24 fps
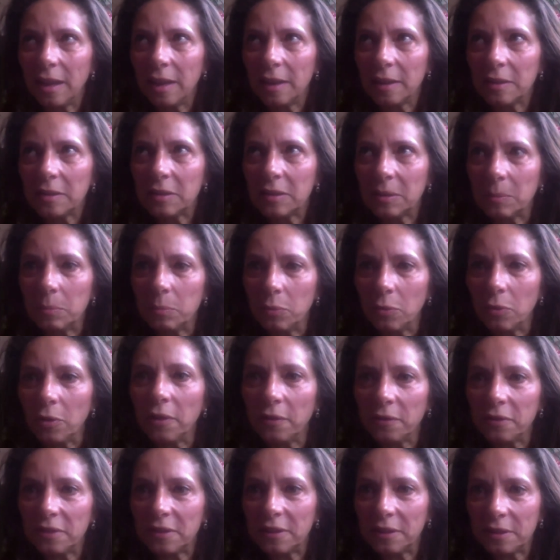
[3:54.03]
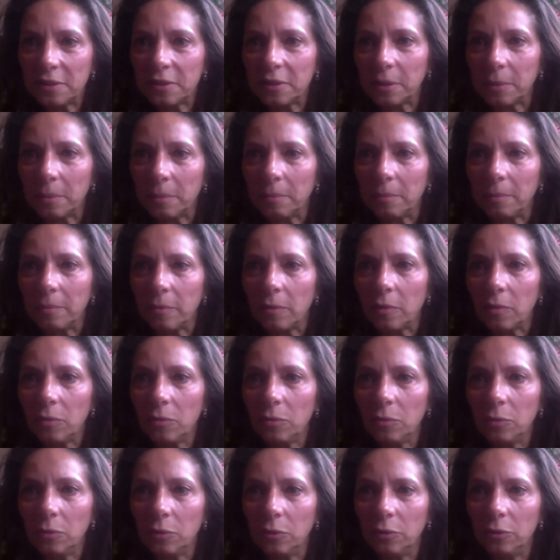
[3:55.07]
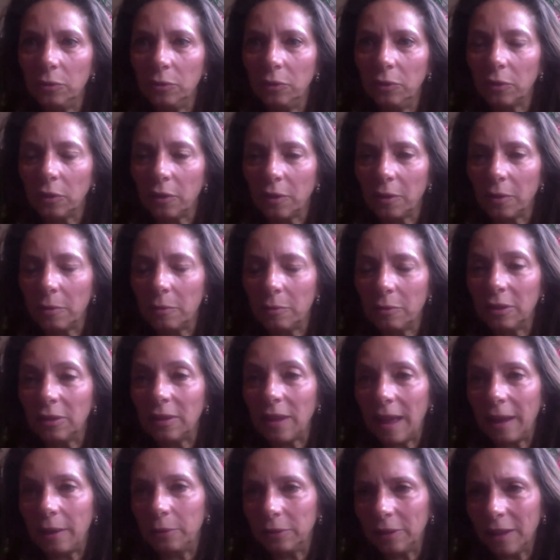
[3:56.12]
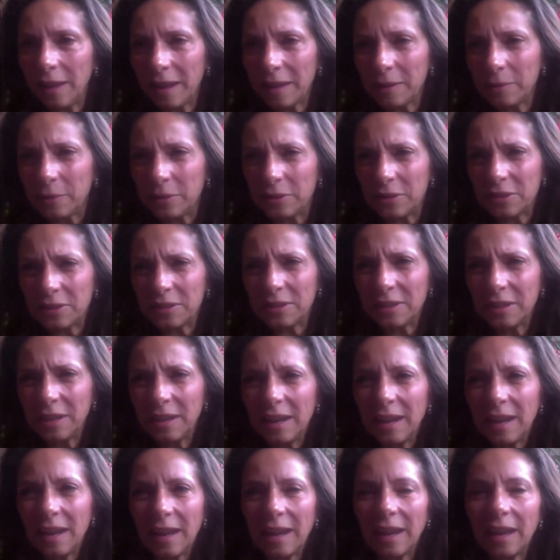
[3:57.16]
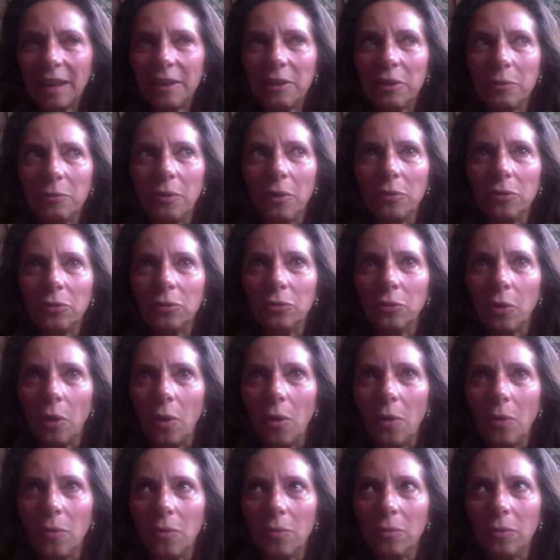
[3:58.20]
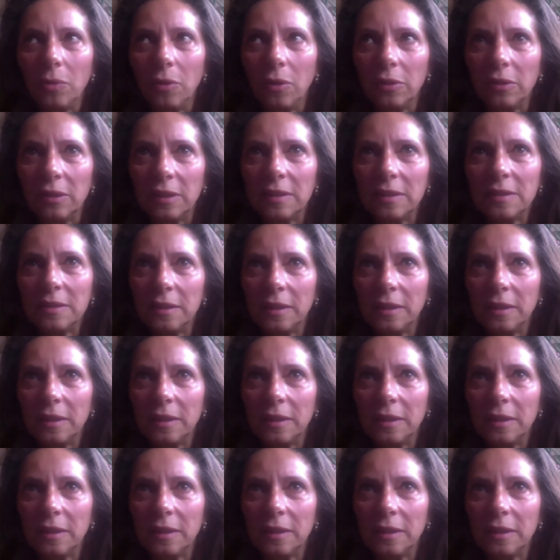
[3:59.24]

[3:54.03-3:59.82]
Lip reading: supportive system would rely on language, and you want to know what is